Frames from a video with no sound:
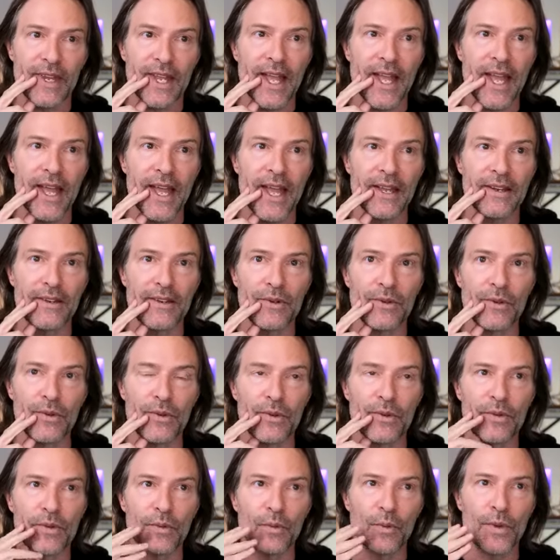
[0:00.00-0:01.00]
And
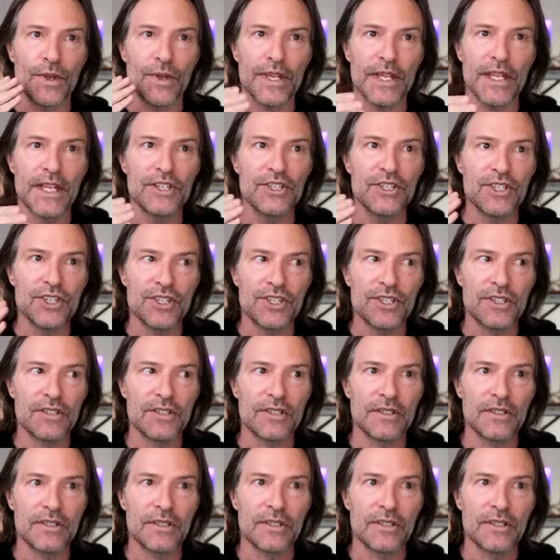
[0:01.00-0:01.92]
with each